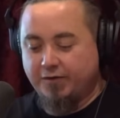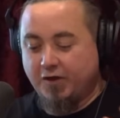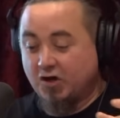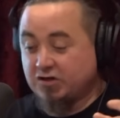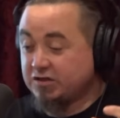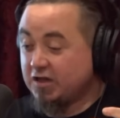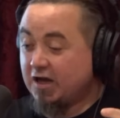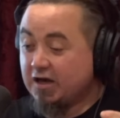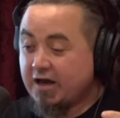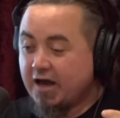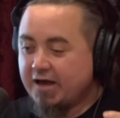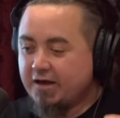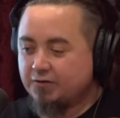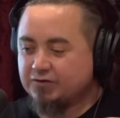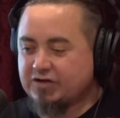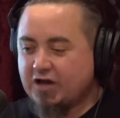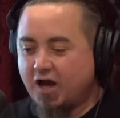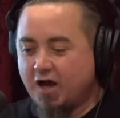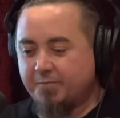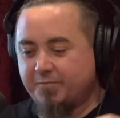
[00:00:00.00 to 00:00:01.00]
Those lug
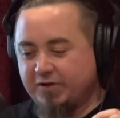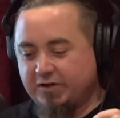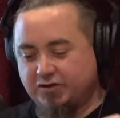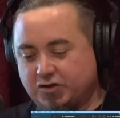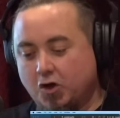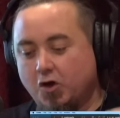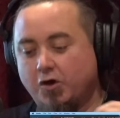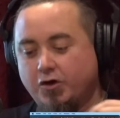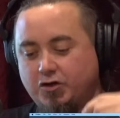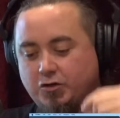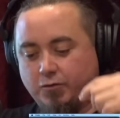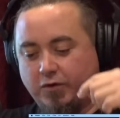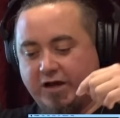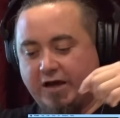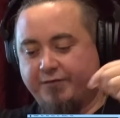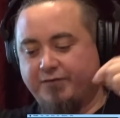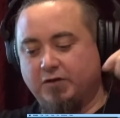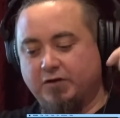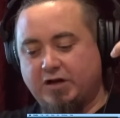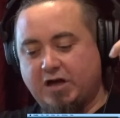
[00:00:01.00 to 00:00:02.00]
handles can't be turned. You would
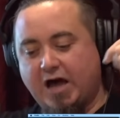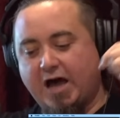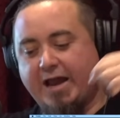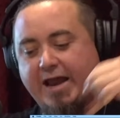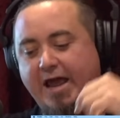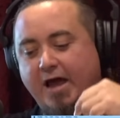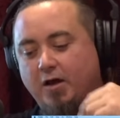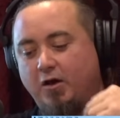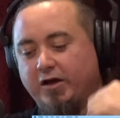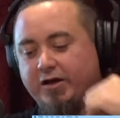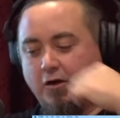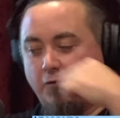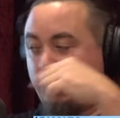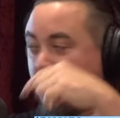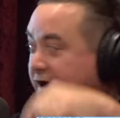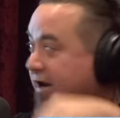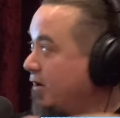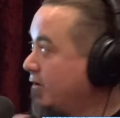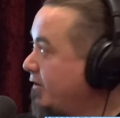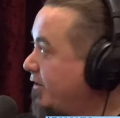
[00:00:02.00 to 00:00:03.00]
have to cut out like a
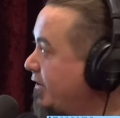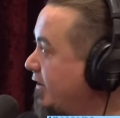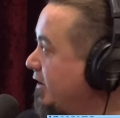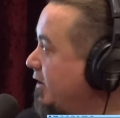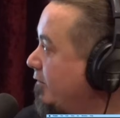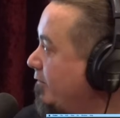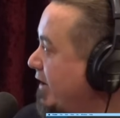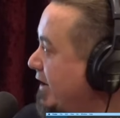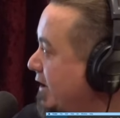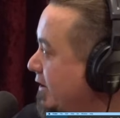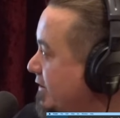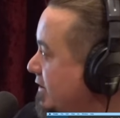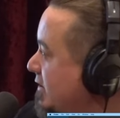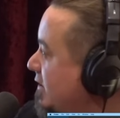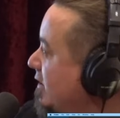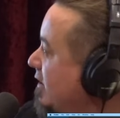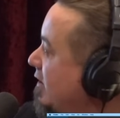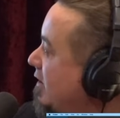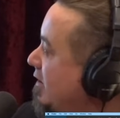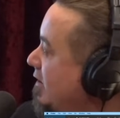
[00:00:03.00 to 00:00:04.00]
round thing around
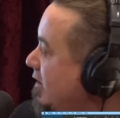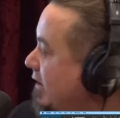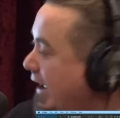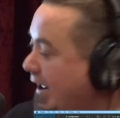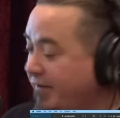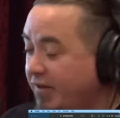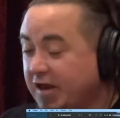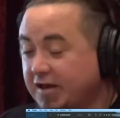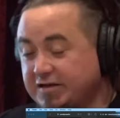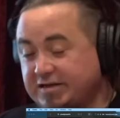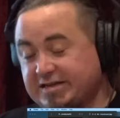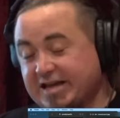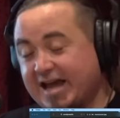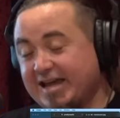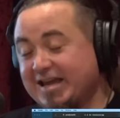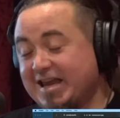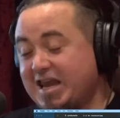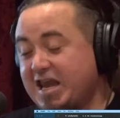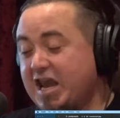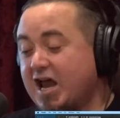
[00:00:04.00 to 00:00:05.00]
it, and then
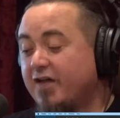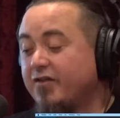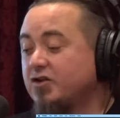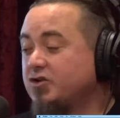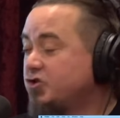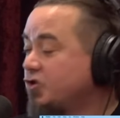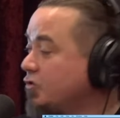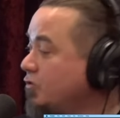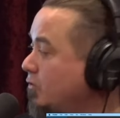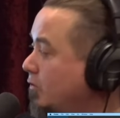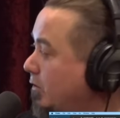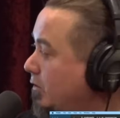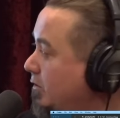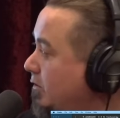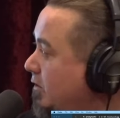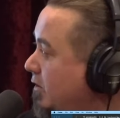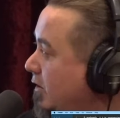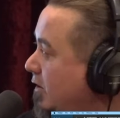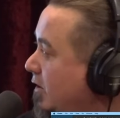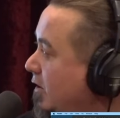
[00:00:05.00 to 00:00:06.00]
take another
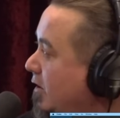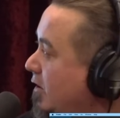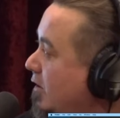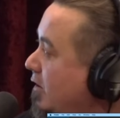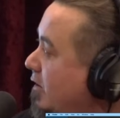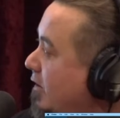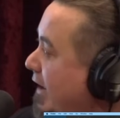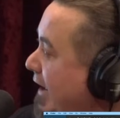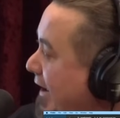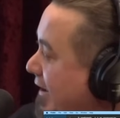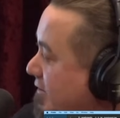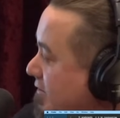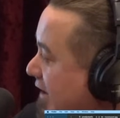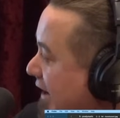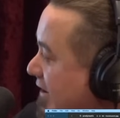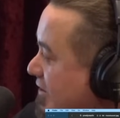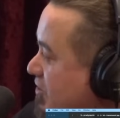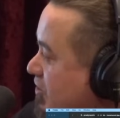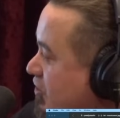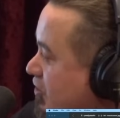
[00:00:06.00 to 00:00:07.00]
tool
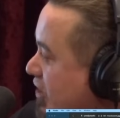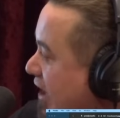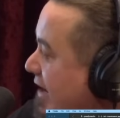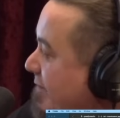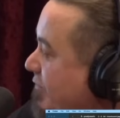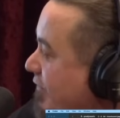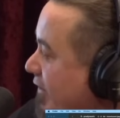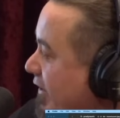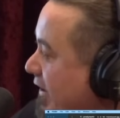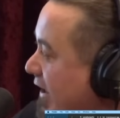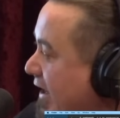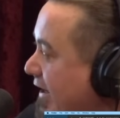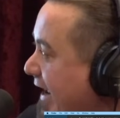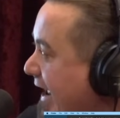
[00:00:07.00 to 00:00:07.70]
and shape the lug